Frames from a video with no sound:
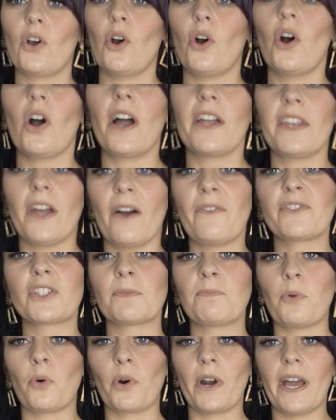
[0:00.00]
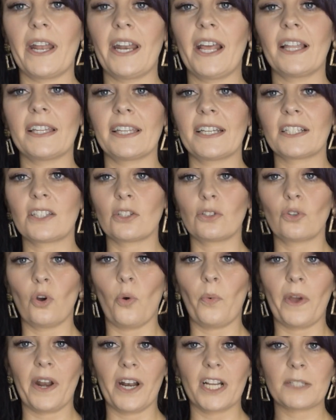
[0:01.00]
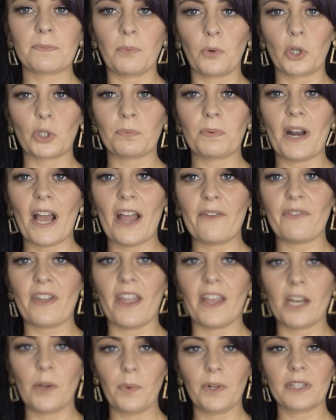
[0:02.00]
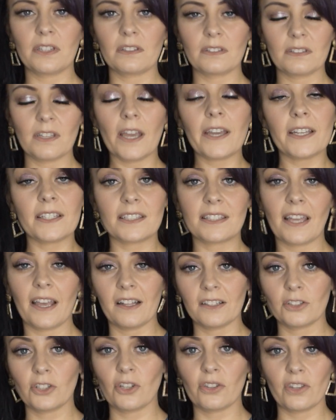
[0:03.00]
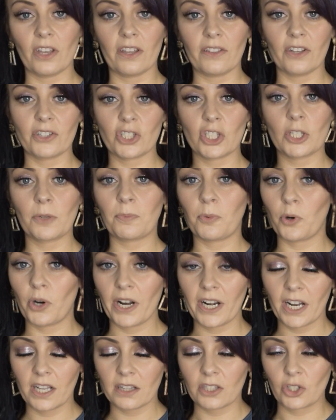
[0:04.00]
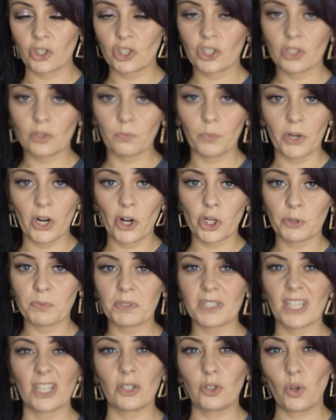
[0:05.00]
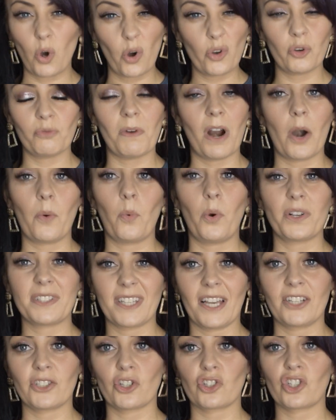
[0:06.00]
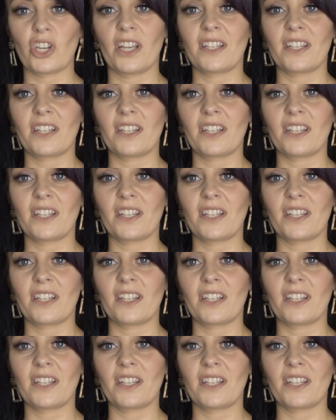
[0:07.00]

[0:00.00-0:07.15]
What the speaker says: do. It has no support in it whatsoever. It's quite loose fitting. Such a cute top.